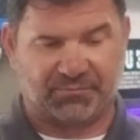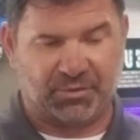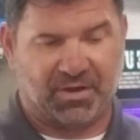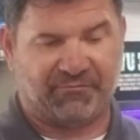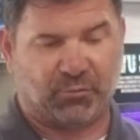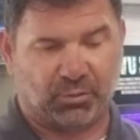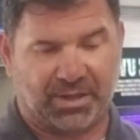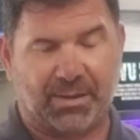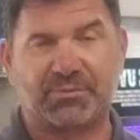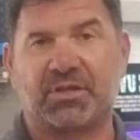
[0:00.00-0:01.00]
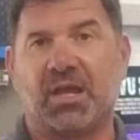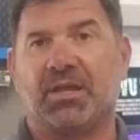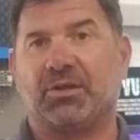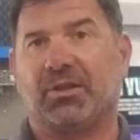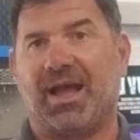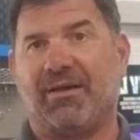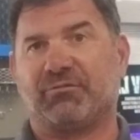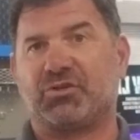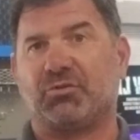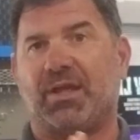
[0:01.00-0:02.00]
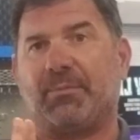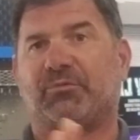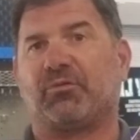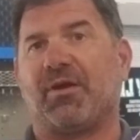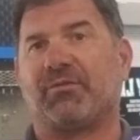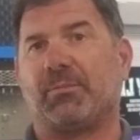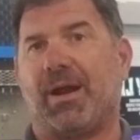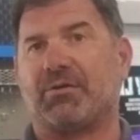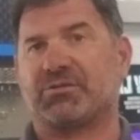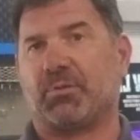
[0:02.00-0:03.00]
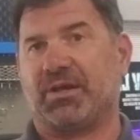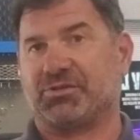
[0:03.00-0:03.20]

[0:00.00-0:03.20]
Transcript: If you have 4 lamps, you'll have 2 lamps for every power supply.